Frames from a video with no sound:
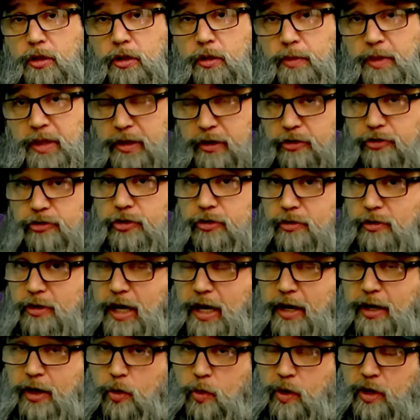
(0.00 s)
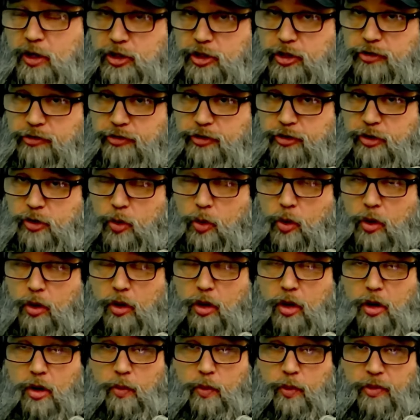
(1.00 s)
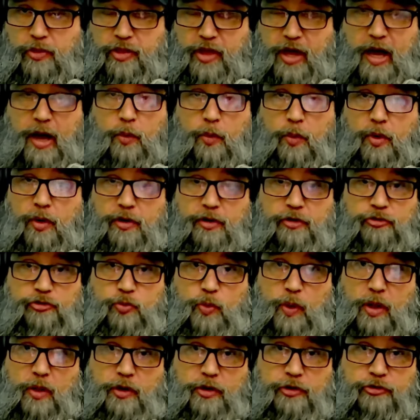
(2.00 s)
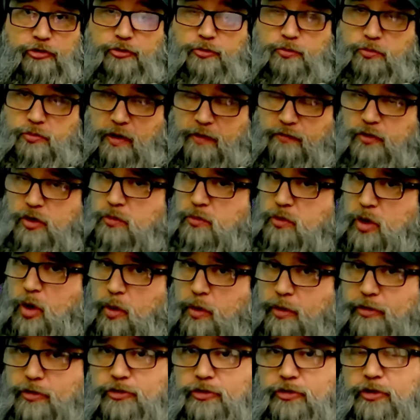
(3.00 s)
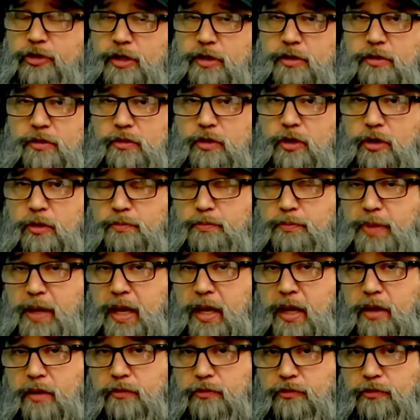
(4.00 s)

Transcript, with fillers: I mean, there's a lot of questions that go along with that one, as well as, have you noticed that you're paying